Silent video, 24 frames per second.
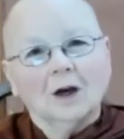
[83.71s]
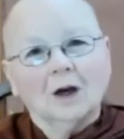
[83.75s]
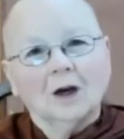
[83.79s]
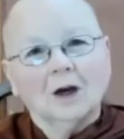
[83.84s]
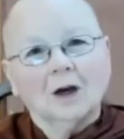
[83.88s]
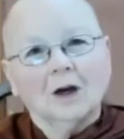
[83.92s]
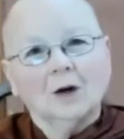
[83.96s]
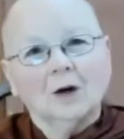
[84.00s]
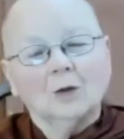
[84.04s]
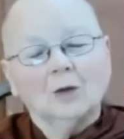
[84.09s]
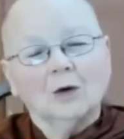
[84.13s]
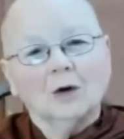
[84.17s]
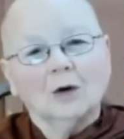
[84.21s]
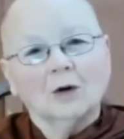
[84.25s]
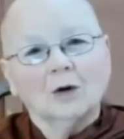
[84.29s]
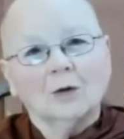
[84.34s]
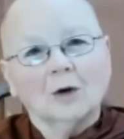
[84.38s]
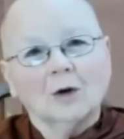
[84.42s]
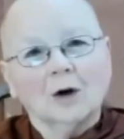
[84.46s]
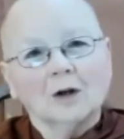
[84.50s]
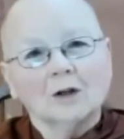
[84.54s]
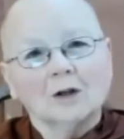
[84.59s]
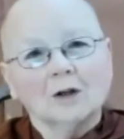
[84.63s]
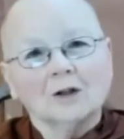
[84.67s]
and what
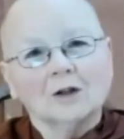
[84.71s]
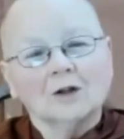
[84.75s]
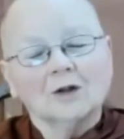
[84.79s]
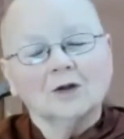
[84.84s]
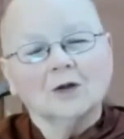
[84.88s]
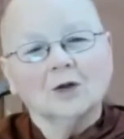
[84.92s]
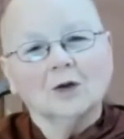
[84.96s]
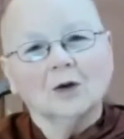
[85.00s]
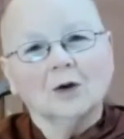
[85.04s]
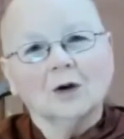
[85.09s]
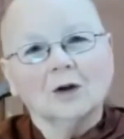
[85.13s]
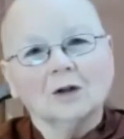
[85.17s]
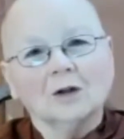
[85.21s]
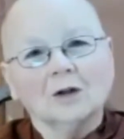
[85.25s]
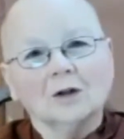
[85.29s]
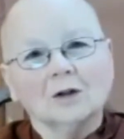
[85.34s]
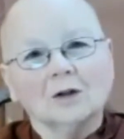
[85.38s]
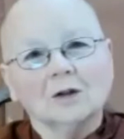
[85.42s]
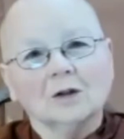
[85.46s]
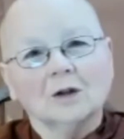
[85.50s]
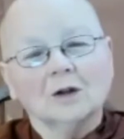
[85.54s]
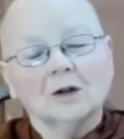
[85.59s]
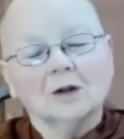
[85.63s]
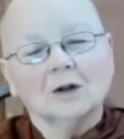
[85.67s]
arises for
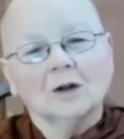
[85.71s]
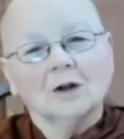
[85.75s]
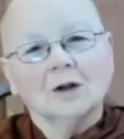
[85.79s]
us